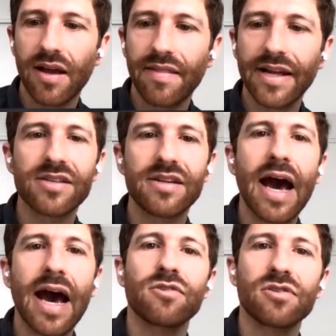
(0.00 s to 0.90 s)
That's an
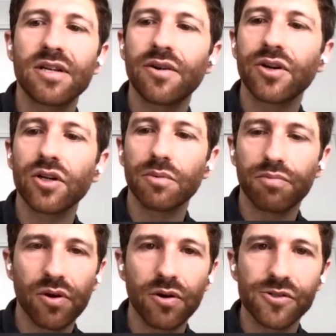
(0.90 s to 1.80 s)
adversarial
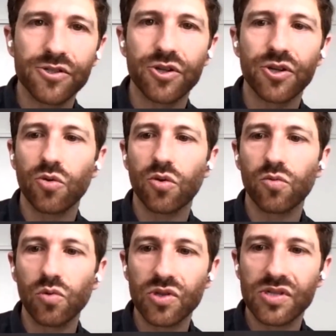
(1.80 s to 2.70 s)
approach to your
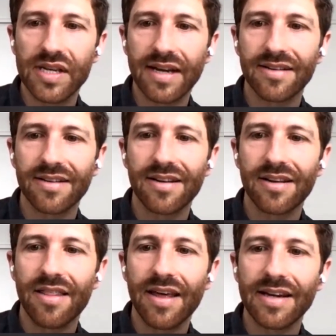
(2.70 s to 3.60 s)
rule set
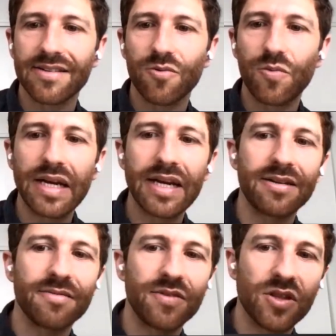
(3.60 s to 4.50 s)
that we
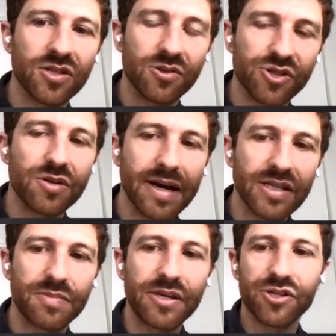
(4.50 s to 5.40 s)
need the solution to
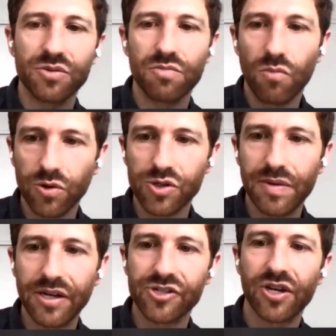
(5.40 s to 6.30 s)
bad speech is more
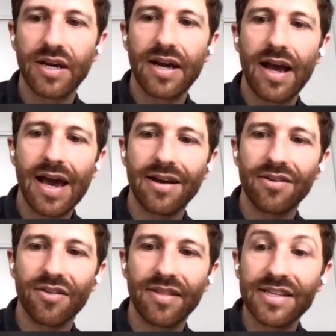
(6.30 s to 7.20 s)
speech
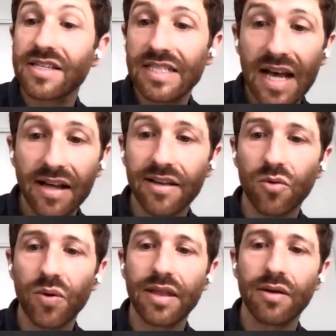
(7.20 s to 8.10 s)
and this is exactly the
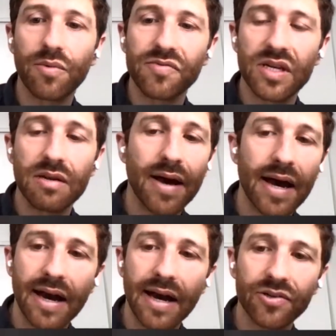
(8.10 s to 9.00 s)
way that we've seen
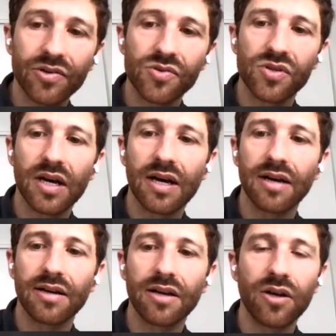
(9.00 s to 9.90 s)
bad actors
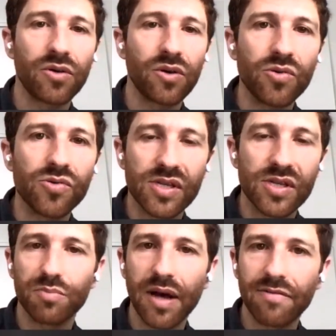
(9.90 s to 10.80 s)
uh, you know use
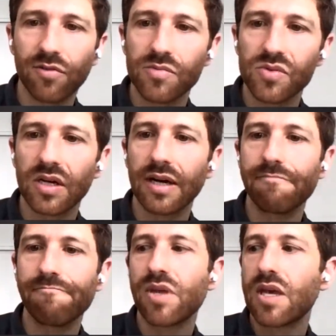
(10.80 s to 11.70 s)
these platforms
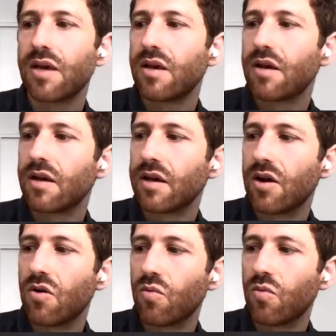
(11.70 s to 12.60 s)
um, you
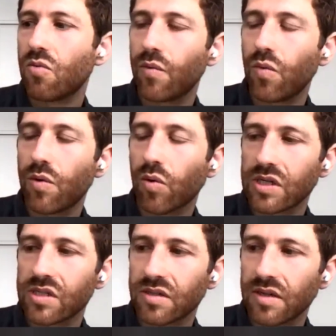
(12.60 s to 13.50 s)
know when we
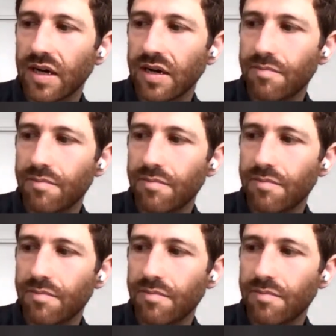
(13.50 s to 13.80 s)
worked uh,